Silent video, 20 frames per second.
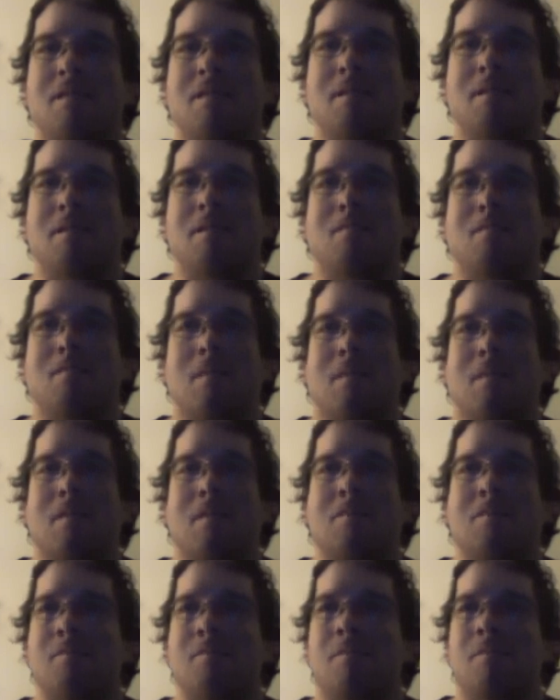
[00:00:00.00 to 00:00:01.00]
is one of
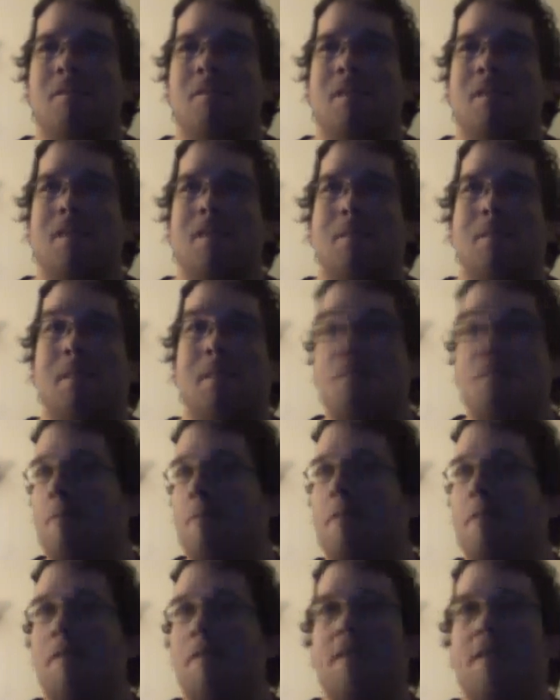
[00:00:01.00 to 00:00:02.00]
those movies that my
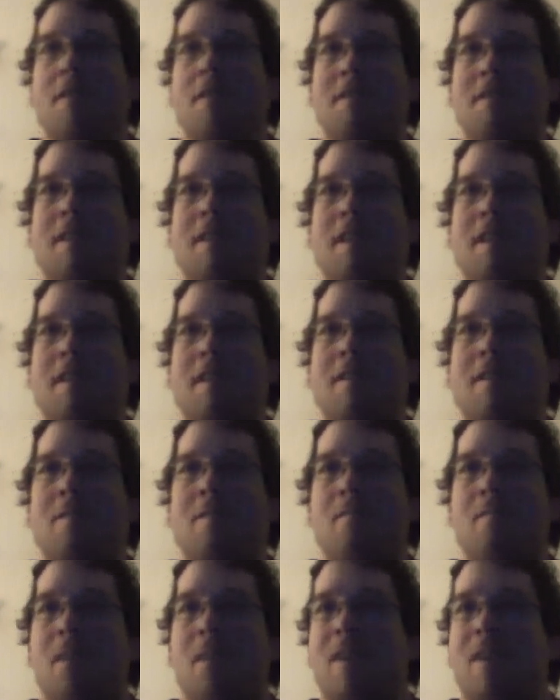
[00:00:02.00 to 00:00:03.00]
movie theater decided
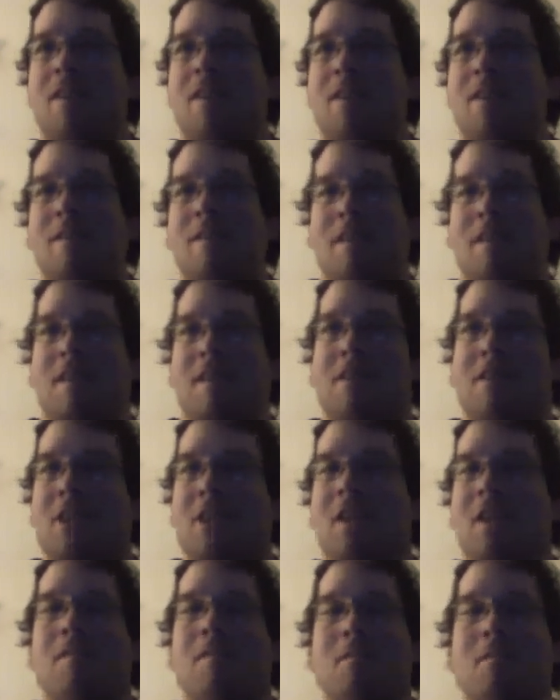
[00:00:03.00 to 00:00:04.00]
to wait until like
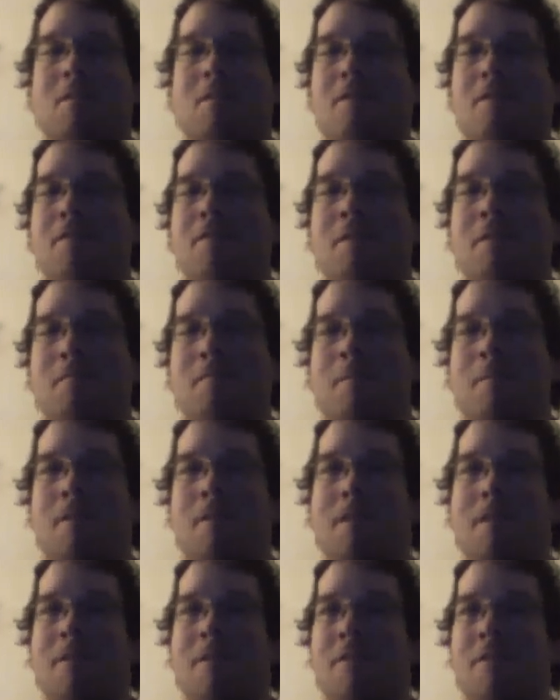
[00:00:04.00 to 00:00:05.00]
January or
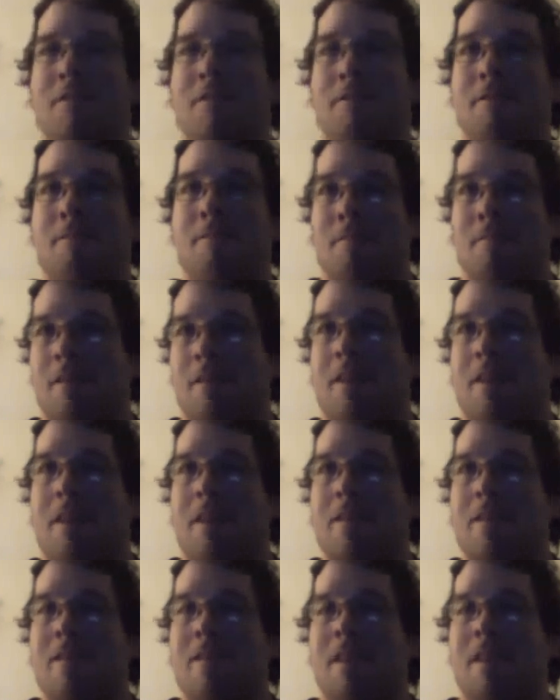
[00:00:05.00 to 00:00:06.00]
February to
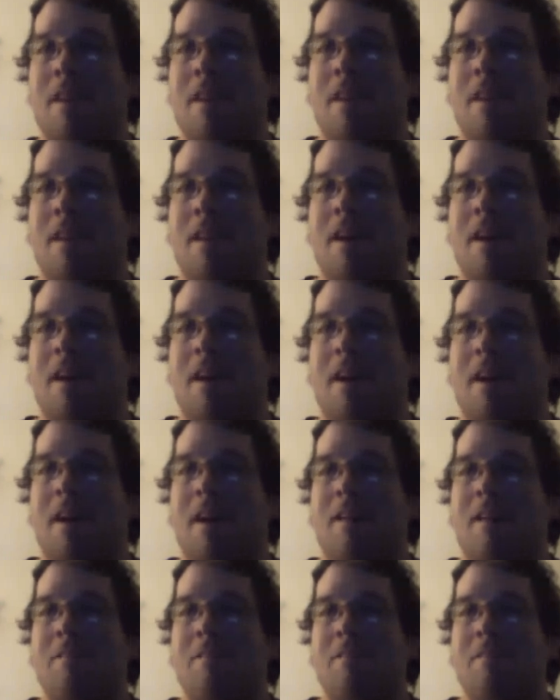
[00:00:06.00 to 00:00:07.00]
release.
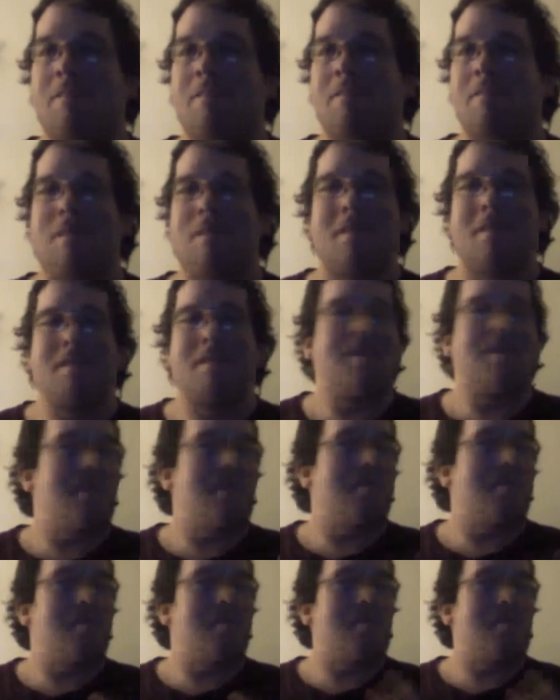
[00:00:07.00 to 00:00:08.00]
This
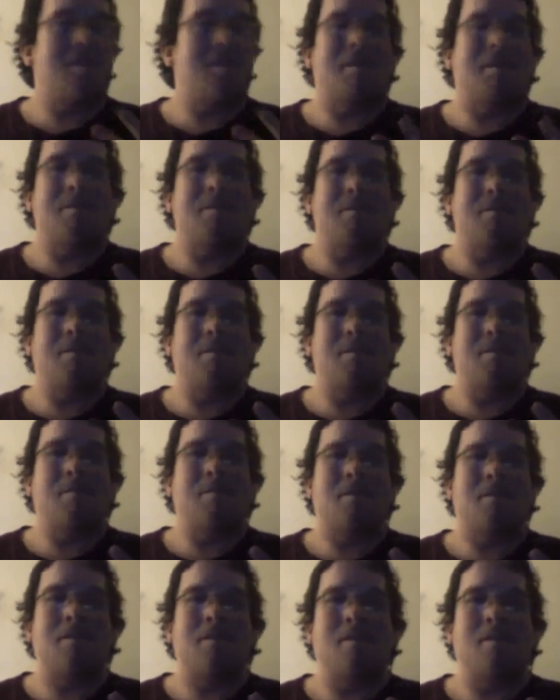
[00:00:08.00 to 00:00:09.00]
seems to be becoming a
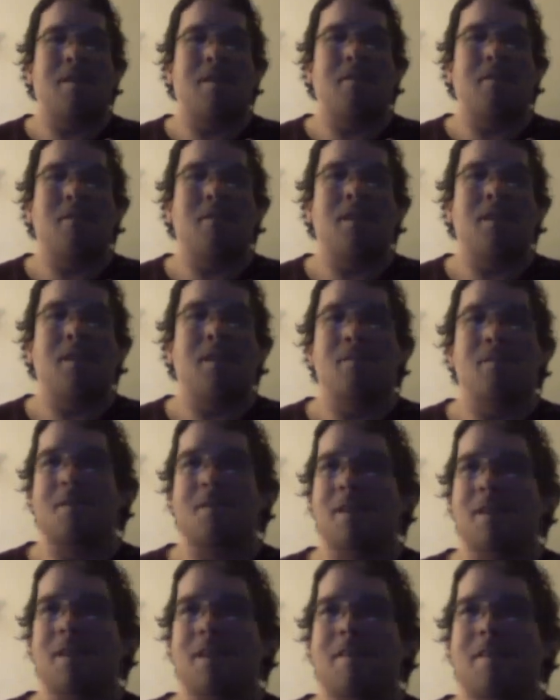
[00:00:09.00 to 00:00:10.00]
recurring theme.
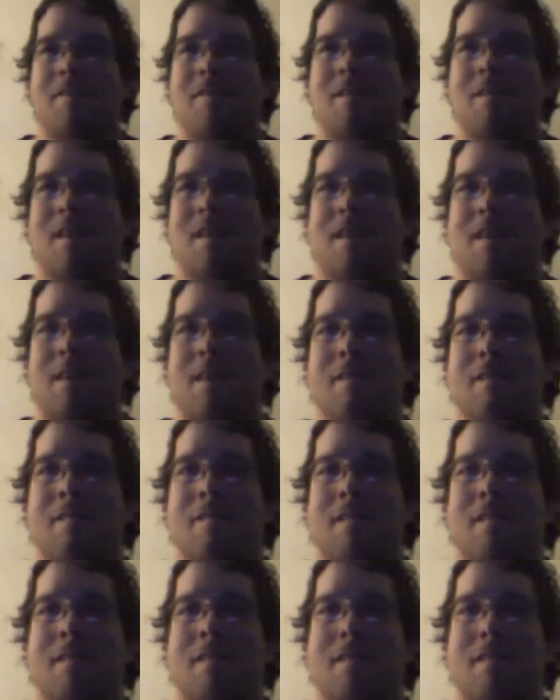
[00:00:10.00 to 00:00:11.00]
It's not until like
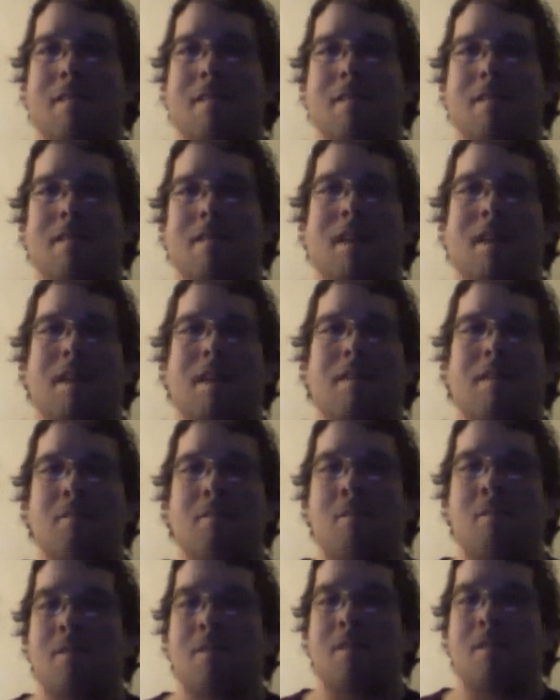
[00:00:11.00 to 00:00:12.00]
it starts to get
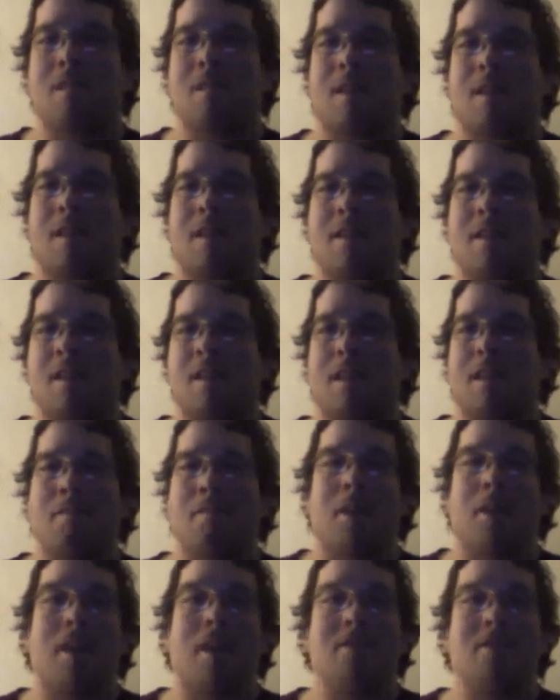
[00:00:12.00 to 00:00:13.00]
movies start getting
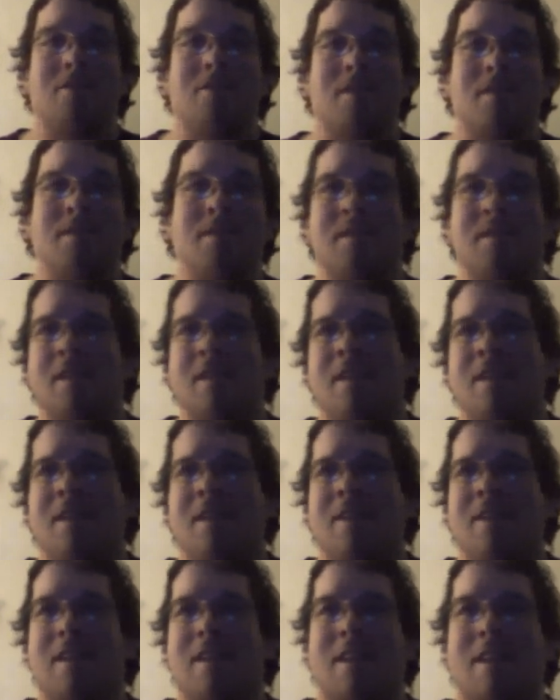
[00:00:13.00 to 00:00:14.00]
nominations
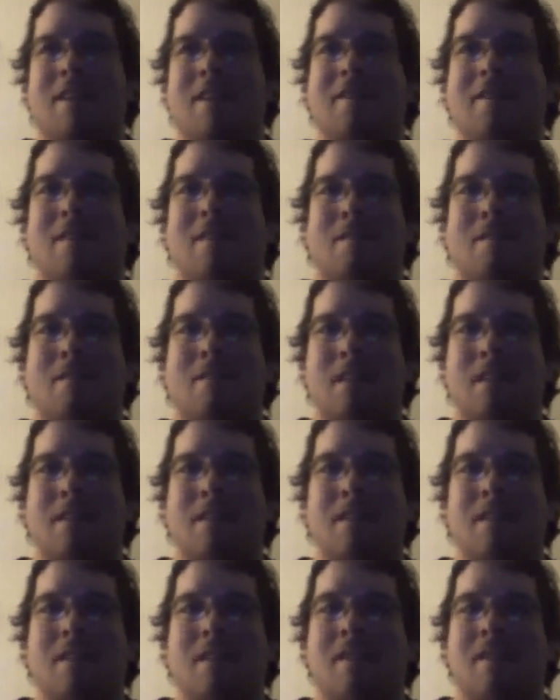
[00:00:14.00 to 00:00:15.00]
that they start
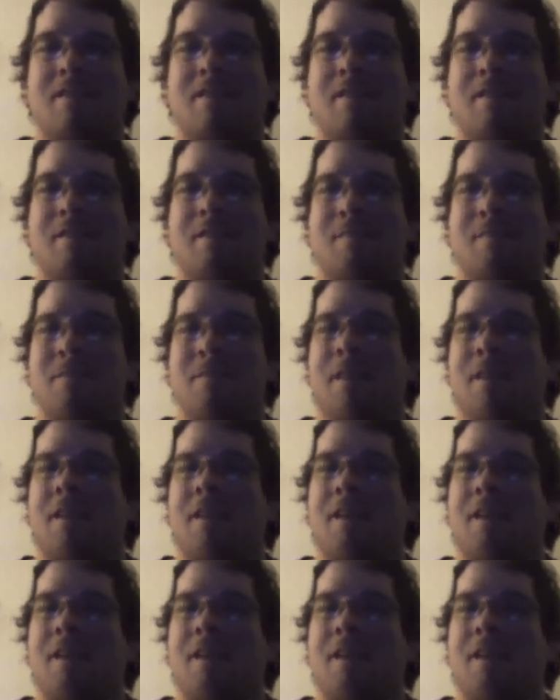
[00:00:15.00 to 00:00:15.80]
releasing these films,